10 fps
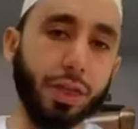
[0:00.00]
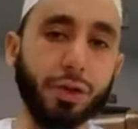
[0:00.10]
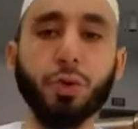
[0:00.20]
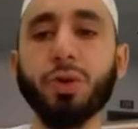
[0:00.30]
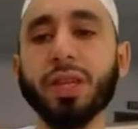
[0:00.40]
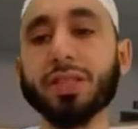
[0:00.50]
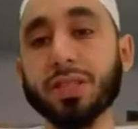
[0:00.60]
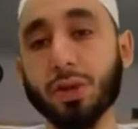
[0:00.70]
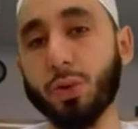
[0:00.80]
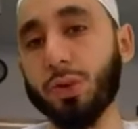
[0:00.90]
through
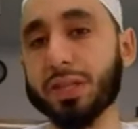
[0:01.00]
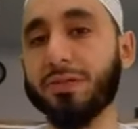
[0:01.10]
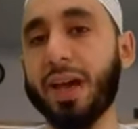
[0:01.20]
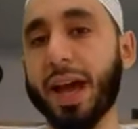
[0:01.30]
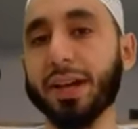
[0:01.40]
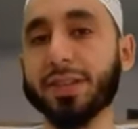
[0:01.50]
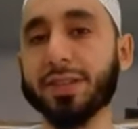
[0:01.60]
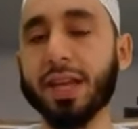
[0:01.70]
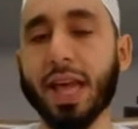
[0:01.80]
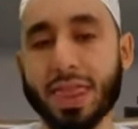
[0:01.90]
this
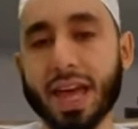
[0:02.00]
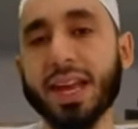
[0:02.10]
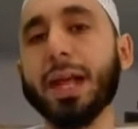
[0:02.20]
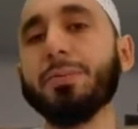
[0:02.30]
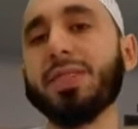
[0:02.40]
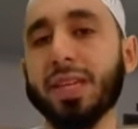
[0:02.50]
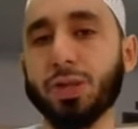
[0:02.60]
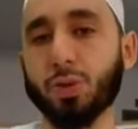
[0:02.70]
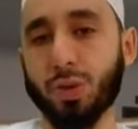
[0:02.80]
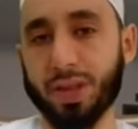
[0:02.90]
fact, and that name
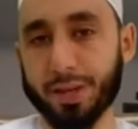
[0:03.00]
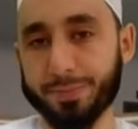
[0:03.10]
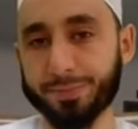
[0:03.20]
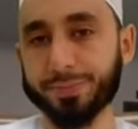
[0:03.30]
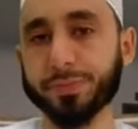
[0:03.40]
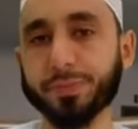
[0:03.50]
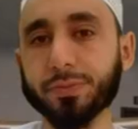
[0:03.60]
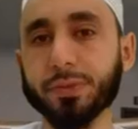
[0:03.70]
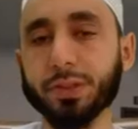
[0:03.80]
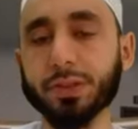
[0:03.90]
sticks with it.
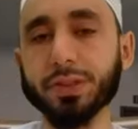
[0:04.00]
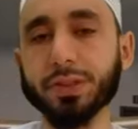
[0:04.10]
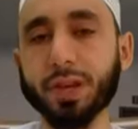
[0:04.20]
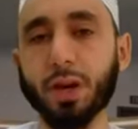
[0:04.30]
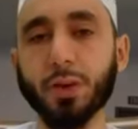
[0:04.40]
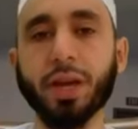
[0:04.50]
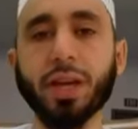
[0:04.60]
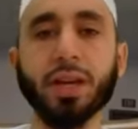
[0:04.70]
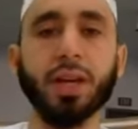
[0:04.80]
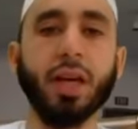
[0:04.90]

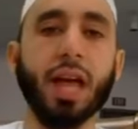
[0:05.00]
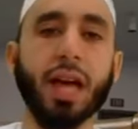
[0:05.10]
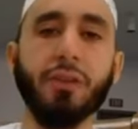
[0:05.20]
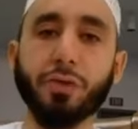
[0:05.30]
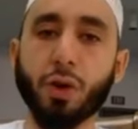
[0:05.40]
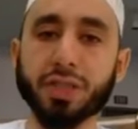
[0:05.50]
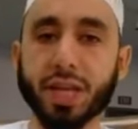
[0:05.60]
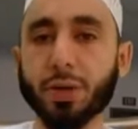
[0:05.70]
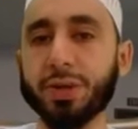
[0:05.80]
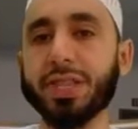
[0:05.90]
Okay, and of
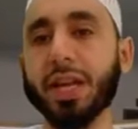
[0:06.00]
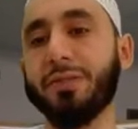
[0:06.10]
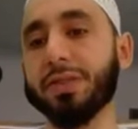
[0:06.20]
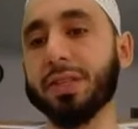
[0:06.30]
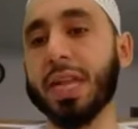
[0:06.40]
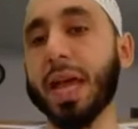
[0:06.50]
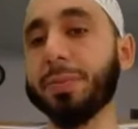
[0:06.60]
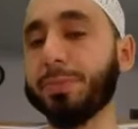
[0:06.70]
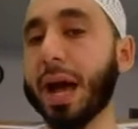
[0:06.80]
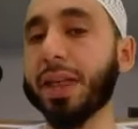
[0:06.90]
course, like we said, if it's
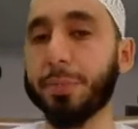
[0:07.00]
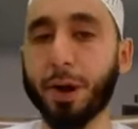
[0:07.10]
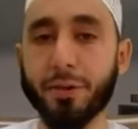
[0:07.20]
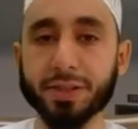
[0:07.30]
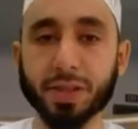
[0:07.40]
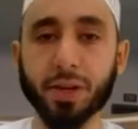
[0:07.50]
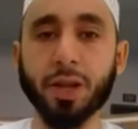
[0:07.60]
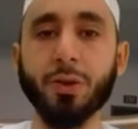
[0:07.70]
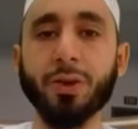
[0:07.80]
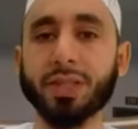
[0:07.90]
named by the Prophet
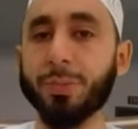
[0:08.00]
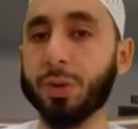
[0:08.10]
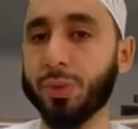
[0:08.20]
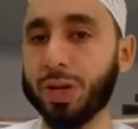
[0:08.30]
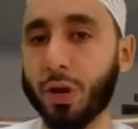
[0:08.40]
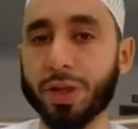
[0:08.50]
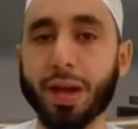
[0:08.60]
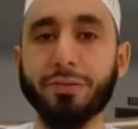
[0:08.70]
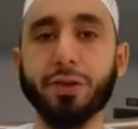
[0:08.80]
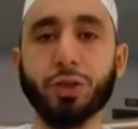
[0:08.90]
sallallahu alaihi wasallam, and we know
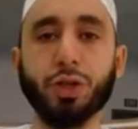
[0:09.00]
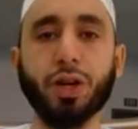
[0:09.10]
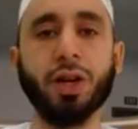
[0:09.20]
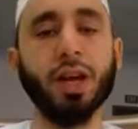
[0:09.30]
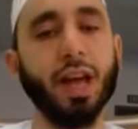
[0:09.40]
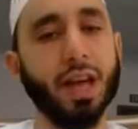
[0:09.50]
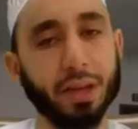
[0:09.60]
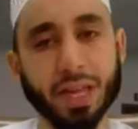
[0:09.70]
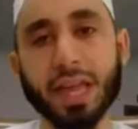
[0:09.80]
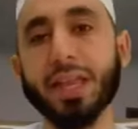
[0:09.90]
that for sure,
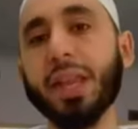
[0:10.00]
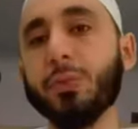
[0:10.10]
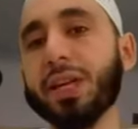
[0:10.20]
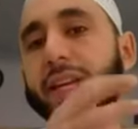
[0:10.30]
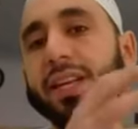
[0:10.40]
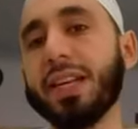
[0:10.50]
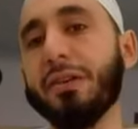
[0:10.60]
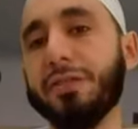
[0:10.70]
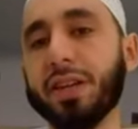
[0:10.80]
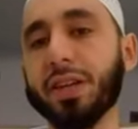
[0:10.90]
then we can
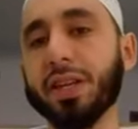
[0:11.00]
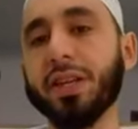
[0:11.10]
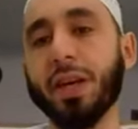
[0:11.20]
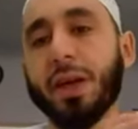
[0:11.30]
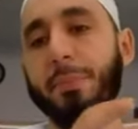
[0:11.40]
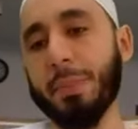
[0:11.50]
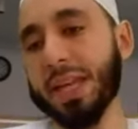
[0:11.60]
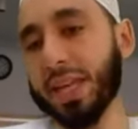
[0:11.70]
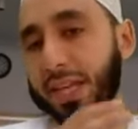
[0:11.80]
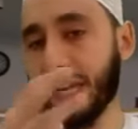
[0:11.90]
definitely
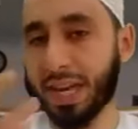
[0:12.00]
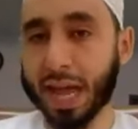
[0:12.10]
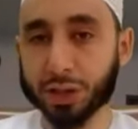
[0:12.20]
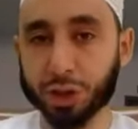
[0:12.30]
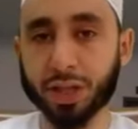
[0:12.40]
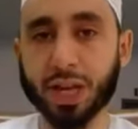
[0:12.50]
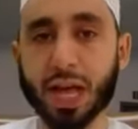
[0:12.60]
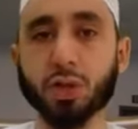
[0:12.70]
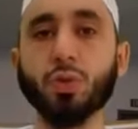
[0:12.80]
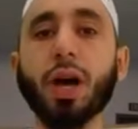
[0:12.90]
make a connection
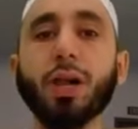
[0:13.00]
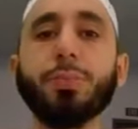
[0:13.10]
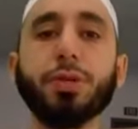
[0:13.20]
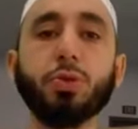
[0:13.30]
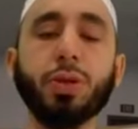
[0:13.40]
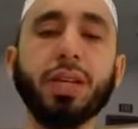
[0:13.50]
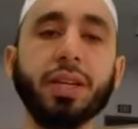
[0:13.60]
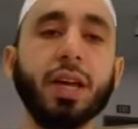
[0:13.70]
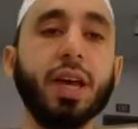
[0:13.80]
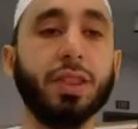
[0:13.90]
as well
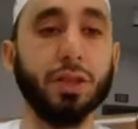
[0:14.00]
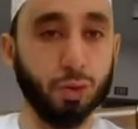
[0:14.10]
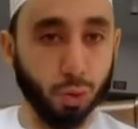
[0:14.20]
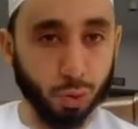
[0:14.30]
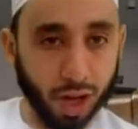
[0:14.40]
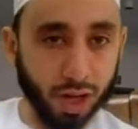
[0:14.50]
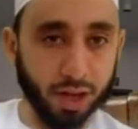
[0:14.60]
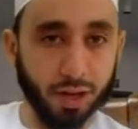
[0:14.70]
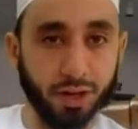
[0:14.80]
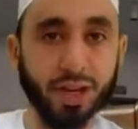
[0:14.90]
between the
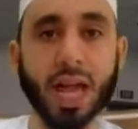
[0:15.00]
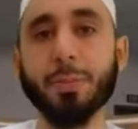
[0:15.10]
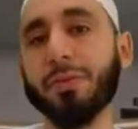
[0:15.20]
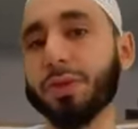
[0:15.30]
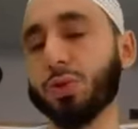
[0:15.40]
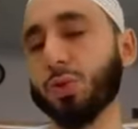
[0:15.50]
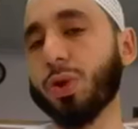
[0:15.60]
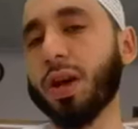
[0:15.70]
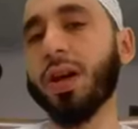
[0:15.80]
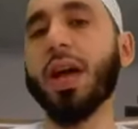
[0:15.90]
surah, or the name of the
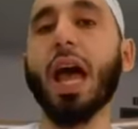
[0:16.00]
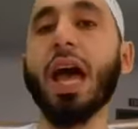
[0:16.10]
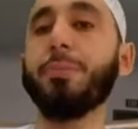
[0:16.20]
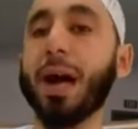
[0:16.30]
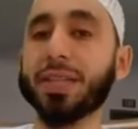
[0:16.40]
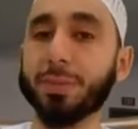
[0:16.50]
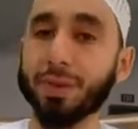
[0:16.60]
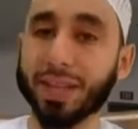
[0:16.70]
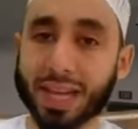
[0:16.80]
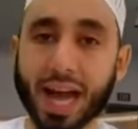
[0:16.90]
surah, and
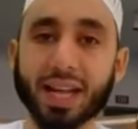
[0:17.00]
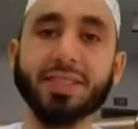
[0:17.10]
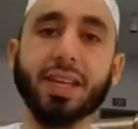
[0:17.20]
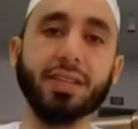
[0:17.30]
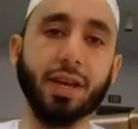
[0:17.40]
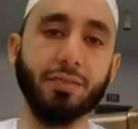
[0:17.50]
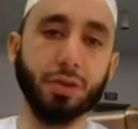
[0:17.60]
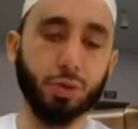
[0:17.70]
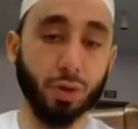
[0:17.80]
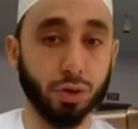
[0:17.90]
possibly the contents of
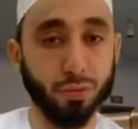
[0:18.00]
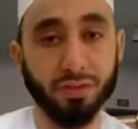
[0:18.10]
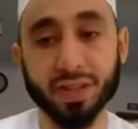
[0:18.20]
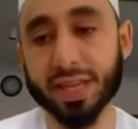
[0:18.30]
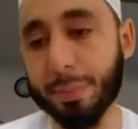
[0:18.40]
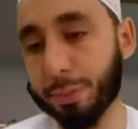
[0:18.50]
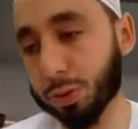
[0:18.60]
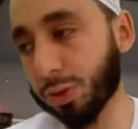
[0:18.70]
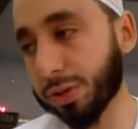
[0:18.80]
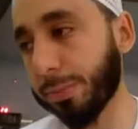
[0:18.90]
the surah. So for
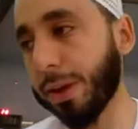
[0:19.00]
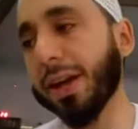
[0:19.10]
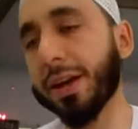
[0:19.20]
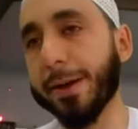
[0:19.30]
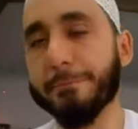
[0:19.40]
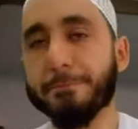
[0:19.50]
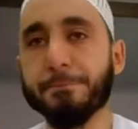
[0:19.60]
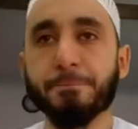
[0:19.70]
example, Surah Al-Baqarah,